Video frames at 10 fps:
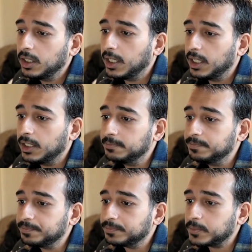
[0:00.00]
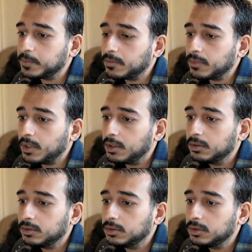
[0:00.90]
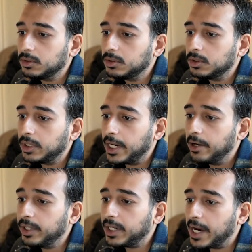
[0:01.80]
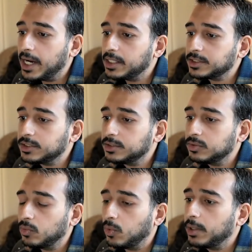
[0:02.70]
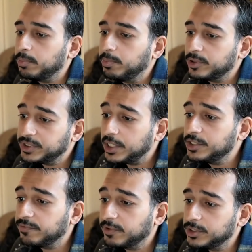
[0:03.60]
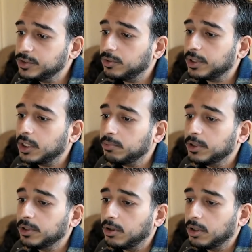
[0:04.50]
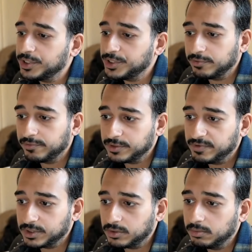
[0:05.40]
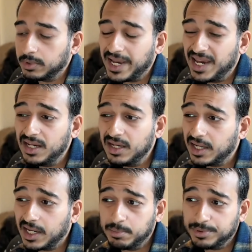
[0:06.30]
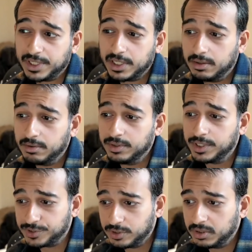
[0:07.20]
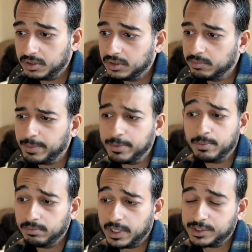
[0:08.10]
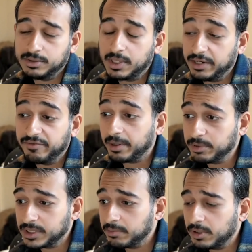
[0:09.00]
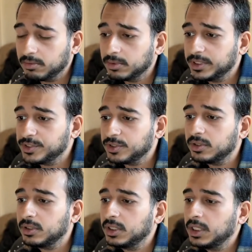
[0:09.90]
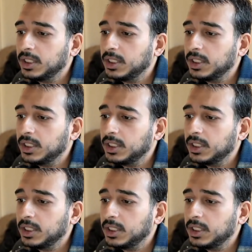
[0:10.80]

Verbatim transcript: Um, Eric asks, what percentage of goods sold on Gumroad are digital versus physical? 80 to 90% digital, maybe actually 95% probably digital.